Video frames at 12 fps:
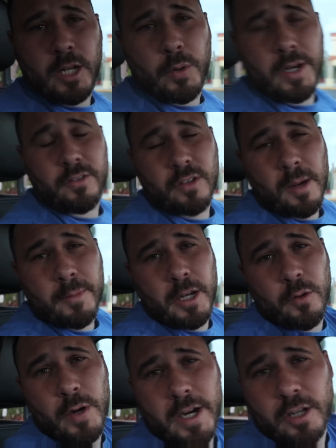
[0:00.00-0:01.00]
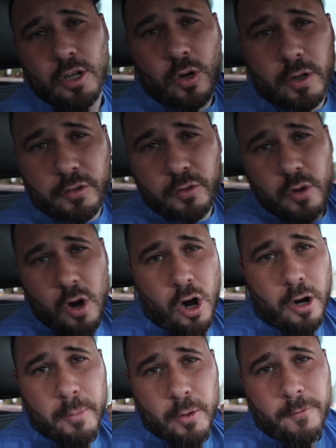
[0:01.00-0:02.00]
Anyways, I'm getting ready to go into
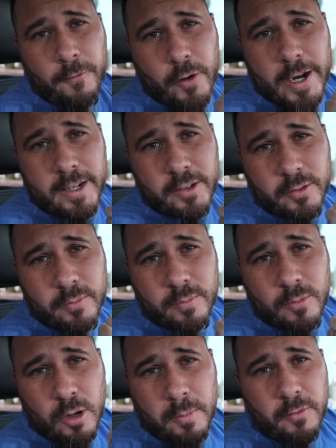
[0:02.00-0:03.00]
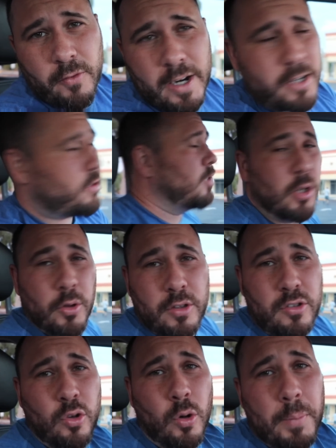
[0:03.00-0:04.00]
Harbor Freight, Harbor Freight, you know, the
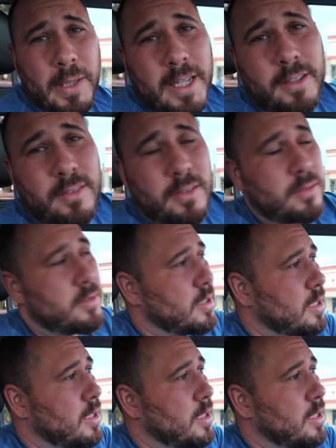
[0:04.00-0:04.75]
tool place.